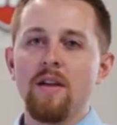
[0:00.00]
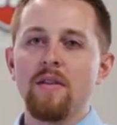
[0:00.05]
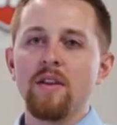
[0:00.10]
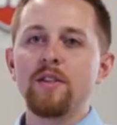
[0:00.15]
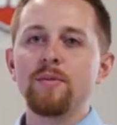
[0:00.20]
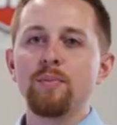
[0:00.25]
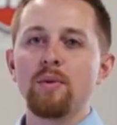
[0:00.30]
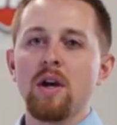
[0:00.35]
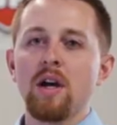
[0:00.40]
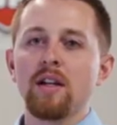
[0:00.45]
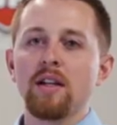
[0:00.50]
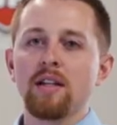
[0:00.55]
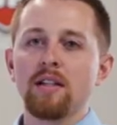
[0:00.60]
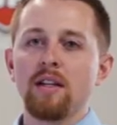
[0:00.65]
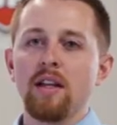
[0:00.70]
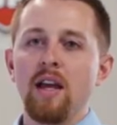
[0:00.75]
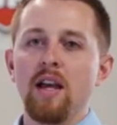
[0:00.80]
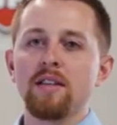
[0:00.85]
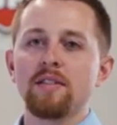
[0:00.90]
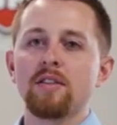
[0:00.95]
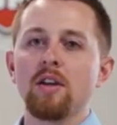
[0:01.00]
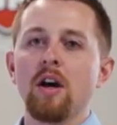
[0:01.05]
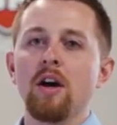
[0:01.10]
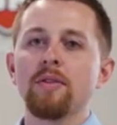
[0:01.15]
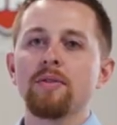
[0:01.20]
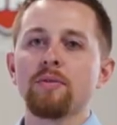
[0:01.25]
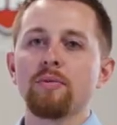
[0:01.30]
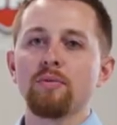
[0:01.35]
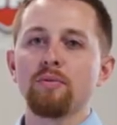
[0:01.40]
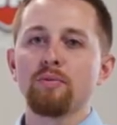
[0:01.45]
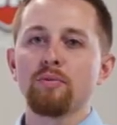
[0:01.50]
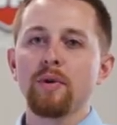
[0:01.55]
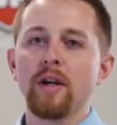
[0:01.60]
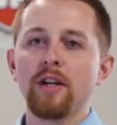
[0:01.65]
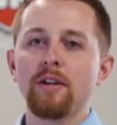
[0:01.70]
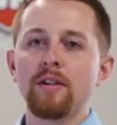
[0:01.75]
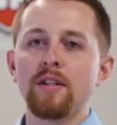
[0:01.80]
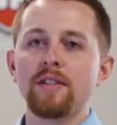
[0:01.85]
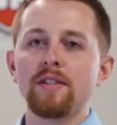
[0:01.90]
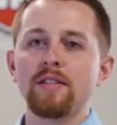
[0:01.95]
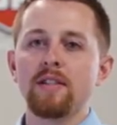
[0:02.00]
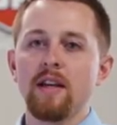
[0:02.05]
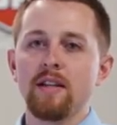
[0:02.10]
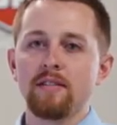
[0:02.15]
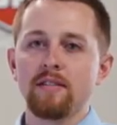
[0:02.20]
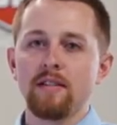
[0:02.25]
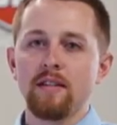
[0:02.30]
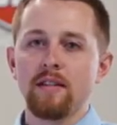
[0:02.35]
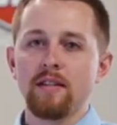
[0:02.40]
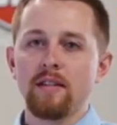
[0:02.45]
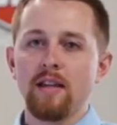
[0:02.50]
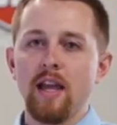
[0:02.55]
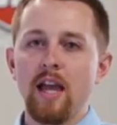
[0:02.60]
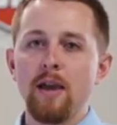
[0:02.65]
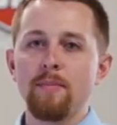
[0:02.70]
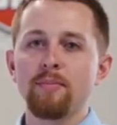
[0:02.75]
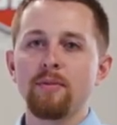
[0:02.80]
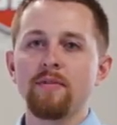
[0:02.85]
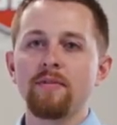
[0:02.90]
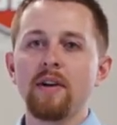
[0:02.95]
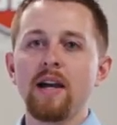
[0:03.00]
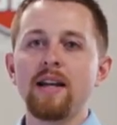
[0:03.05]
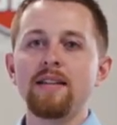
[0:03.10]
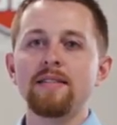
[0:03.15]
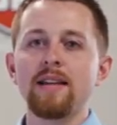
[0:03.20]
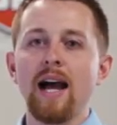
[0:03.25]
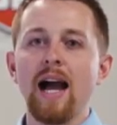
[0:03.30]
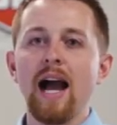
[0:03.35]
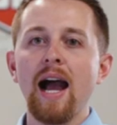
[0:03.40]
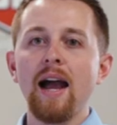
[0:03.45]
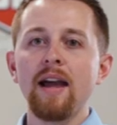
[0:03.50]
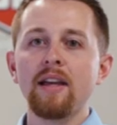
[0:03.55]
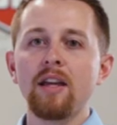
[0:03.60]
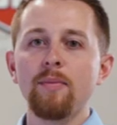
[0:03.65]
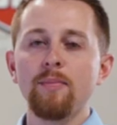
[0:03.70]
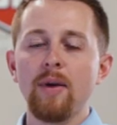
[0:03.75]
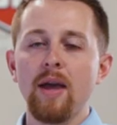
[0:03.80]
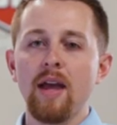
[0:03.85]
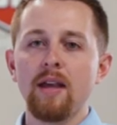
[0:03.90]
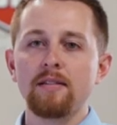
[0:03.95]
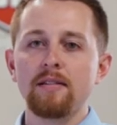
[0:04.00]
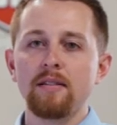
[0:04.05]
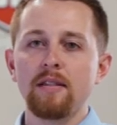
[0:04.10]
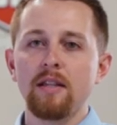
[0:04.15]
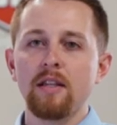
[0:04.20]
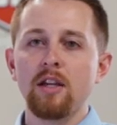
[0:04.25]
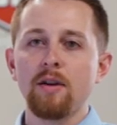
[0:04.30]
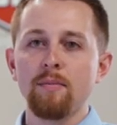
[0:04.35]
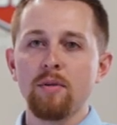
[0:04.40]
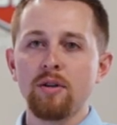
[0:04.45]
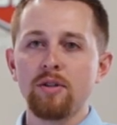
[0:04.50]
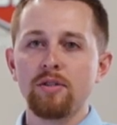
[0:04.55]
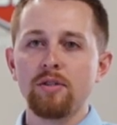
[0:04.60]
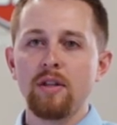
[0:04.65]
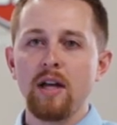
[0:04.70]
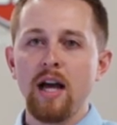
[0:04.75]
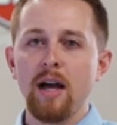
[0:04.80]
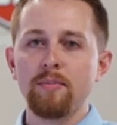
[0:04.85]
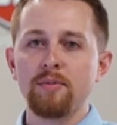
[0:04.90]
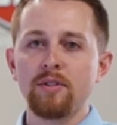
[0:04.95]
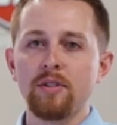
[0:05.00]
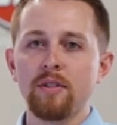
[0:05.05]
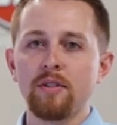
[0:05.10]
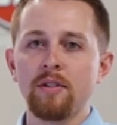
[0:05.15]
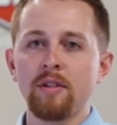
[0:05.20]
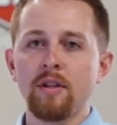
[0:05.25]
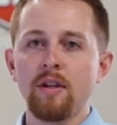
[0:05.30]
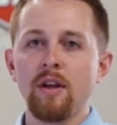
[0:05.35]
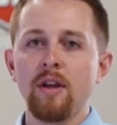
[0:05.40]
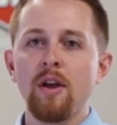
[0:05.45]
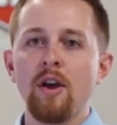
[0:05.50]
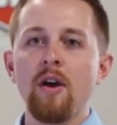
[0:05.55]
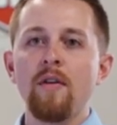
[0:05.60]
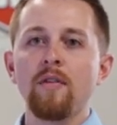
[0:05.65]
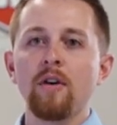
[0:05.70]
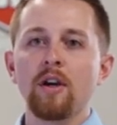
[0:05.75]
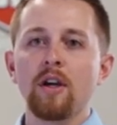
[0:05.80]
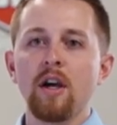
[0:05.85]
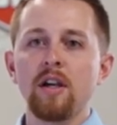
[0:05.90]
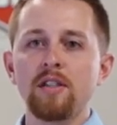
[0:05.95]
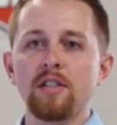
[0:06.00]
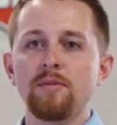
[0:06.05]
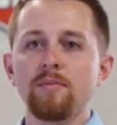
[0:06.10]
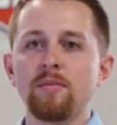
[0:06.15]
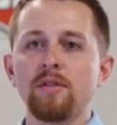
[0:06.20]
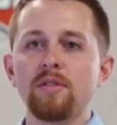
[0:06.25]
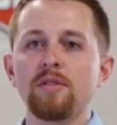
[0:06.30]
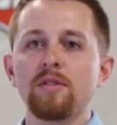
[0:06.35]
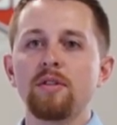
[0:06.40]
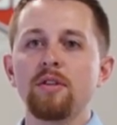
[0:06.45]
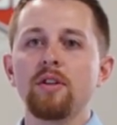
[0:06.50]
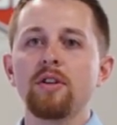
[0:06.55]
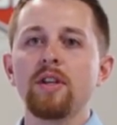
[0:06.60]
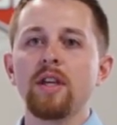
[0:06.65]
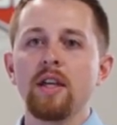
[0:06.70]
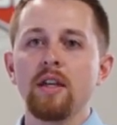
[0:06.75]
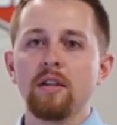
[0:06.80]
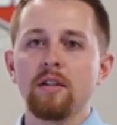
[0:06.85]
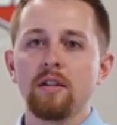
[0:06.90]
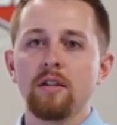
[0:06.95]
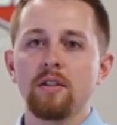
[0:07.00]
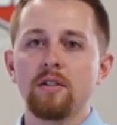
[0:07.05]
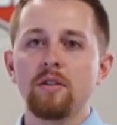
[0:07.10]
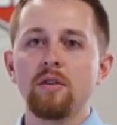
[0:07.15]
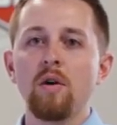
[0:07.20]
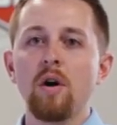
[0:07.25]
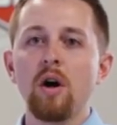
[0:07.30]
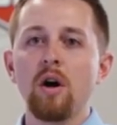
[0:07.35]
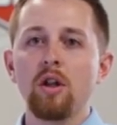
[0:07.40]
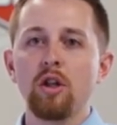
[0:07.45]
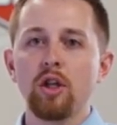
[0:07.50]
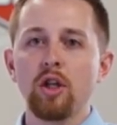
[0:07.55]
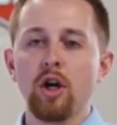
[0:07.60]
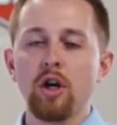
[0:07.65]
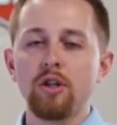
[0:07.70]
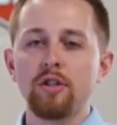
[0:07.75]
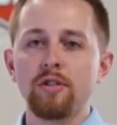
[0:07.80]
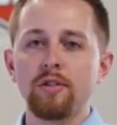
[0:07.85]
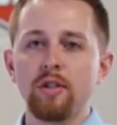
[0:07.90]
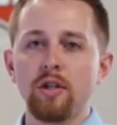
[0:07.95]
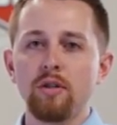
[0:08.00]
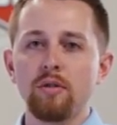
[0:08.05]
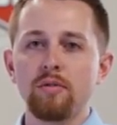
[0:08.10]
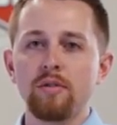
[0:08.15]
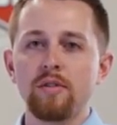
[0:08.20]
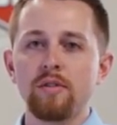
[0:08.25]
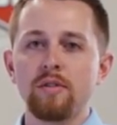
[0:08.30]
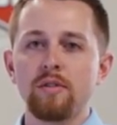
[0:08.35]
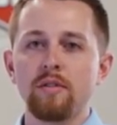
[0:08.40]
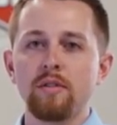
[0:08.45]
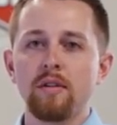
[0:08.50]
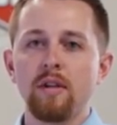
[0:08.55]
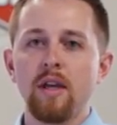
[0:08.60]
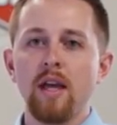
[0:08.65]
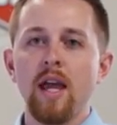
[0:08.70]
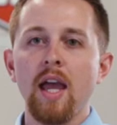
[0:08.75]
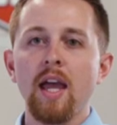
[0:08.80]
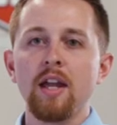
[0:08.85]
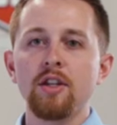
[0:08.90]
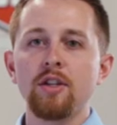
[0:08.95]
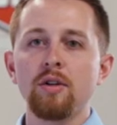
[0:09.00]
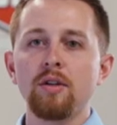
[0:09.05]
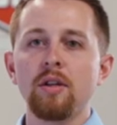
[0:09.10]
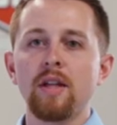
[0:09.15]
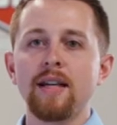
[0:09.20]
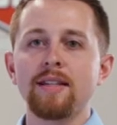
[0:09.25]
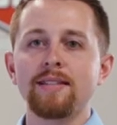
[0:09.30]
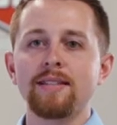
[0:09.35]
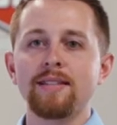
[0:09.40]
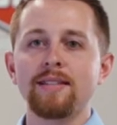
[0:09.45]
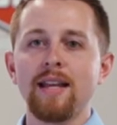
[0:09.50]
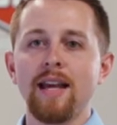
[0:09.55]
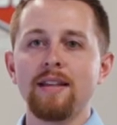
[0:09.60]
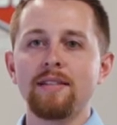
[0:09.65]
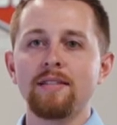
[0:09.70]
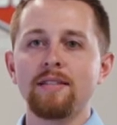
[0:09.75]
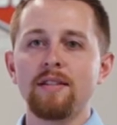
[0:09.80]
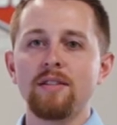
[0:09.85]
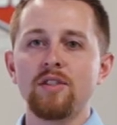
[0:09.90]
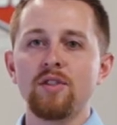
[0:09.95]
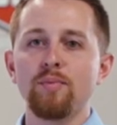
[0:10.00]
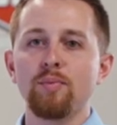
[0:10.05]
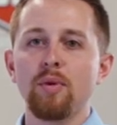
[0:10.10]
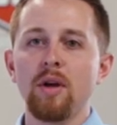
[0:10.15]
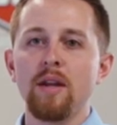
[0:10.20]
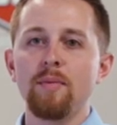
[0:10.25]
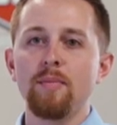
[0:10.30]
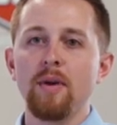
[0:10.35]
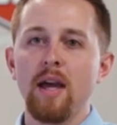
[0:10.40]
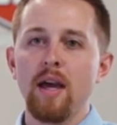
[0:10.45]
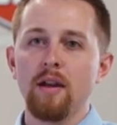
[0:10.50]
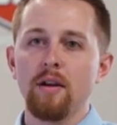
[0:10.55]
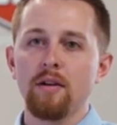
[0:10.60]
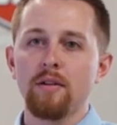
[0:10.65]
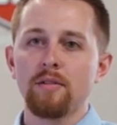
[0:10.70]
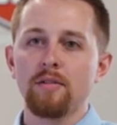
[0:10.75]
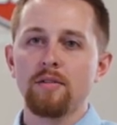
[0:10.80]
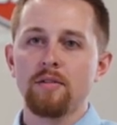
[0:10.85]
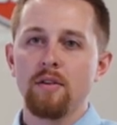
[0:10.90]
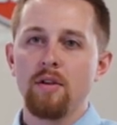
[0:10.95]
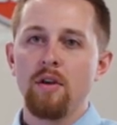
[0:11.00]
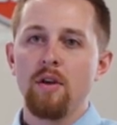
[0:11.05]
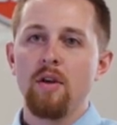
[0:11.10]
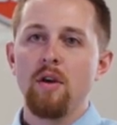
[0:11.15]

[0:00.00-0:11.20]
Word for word: This product has gone through rigorous testing and provides a high capacity commercial option for customers looking to haul large loads and utilize tested spread patterns